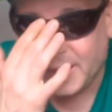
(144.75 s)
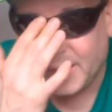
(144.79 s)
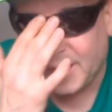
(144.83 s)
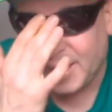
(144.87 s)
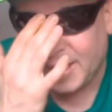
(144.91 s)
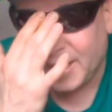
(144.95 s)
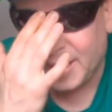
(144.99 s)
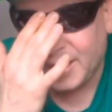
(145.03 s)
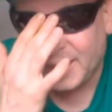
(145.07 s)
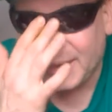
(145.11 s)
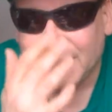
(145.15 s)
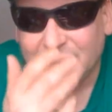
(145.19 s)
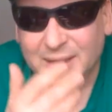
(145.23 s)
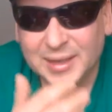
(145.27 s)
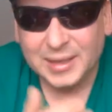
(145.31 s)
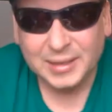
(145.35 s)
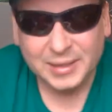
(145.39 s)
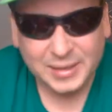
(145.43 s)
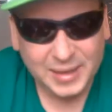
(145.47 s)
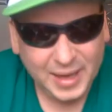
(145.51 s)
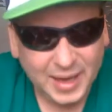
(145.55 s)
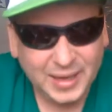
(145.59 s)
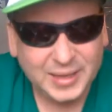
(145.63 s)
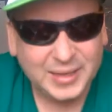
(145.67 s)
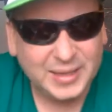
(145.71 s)
Uh,
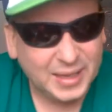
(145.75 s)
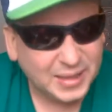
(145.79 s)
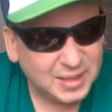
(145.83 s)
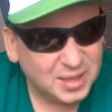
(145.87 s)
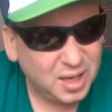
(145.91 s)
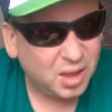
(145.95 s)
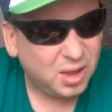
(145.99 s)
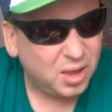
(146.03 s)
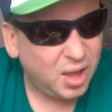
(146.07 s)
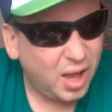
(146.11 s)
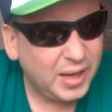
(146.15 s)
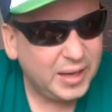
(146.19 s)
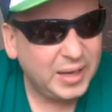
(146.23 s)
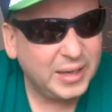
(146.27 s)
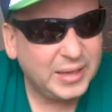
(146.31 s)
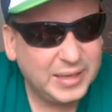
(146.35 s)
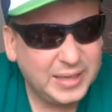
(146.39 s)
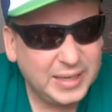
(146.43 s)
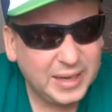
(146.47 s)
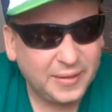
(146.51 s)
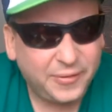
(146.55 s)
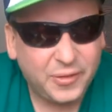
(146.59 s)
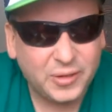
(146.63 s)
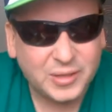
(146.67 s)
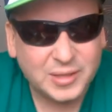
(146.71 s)
yeah, it does a lot of
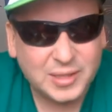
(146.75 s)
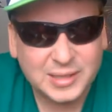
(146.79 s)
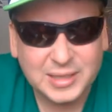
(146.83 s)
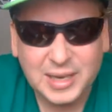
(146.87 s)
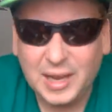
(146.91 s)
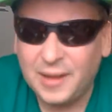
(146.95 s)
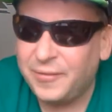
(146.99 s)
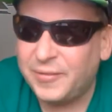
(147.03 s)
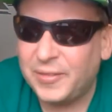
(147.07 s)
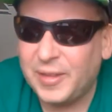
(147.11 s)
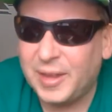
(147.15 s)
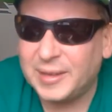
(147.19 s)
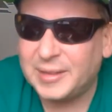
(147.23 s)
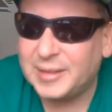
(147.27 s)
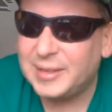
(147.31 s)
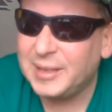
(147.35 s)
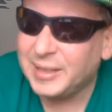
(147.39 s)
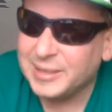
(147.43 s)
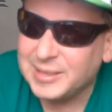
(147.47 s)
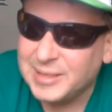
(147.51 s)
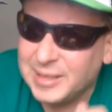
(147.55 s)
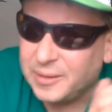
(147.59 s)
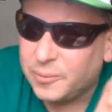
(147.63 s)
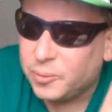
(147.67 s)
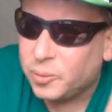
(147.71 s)
different stuff that
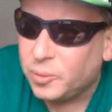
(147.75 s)
doesn't